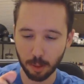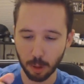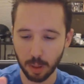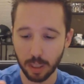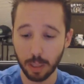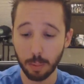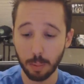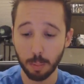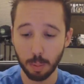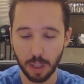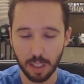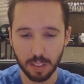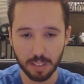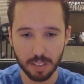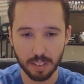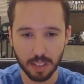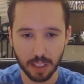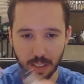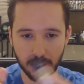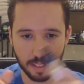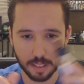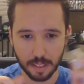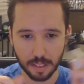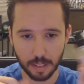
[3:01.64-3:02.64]
I'm really impressed
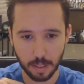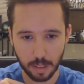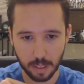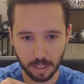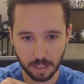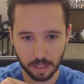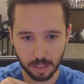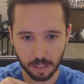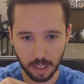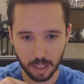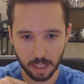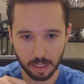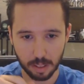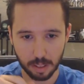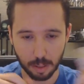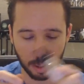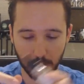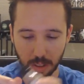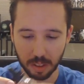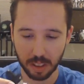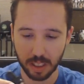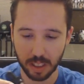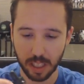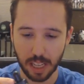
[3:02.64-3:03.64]
that it's it's uh,
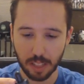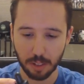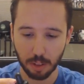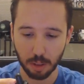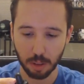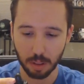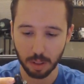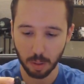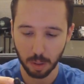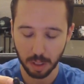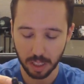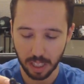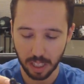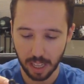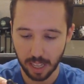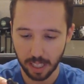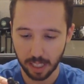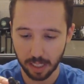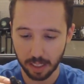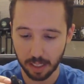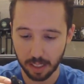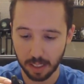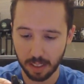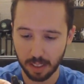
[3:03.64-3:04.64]
strictly natural and
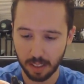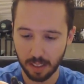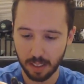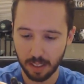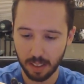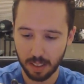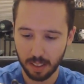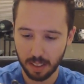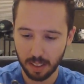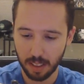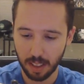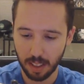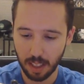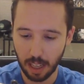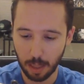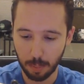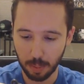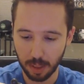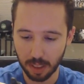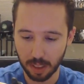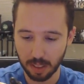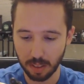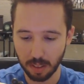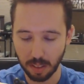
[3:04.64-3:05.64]
organic.
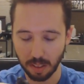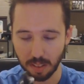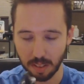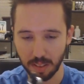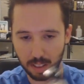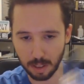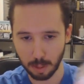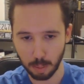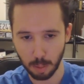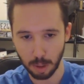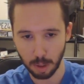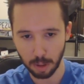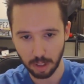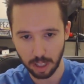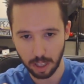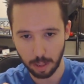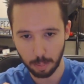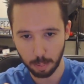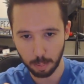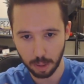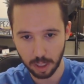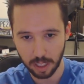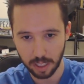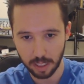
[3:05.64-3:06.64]
Um, this is a six
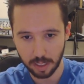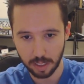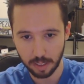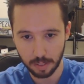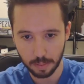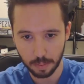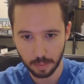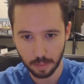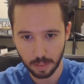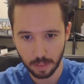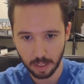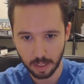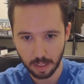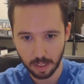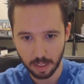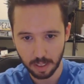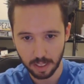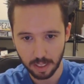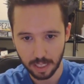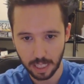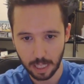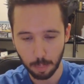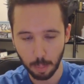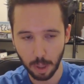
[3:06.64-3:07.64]
milligram blend.
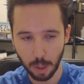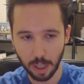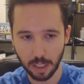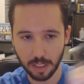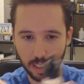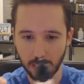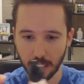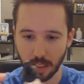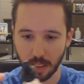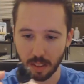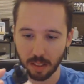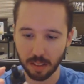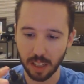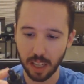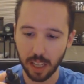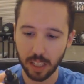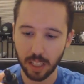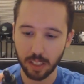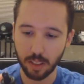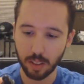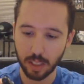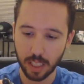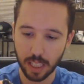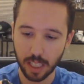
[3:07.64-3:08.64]
You got it marked on the
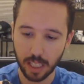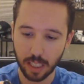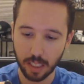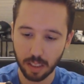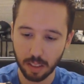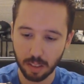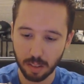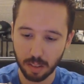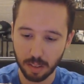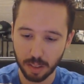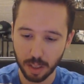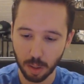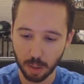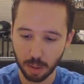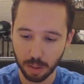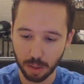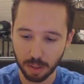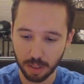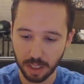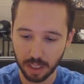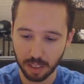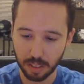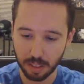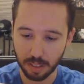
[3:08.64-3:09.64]
side. You can get it in 0,
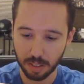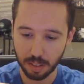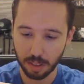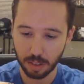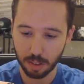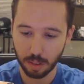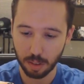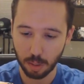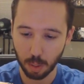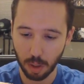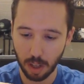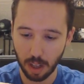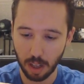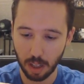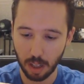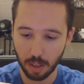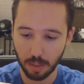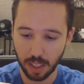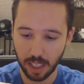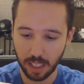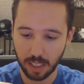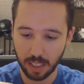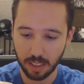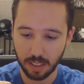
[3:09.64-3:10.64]
6,
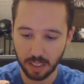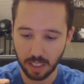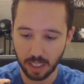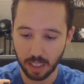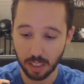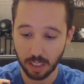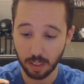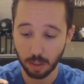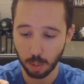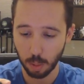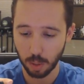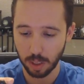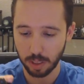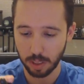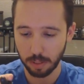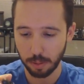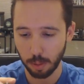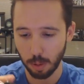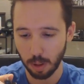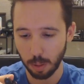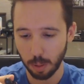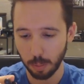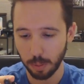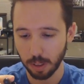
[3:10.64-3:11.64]
12, 18, and
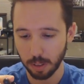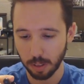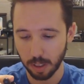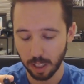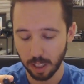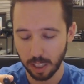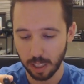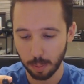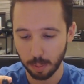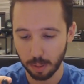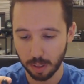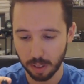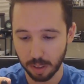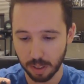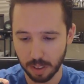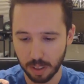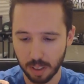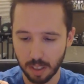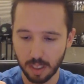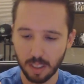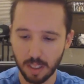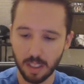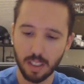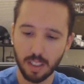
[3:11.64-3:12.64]
24 milligrams.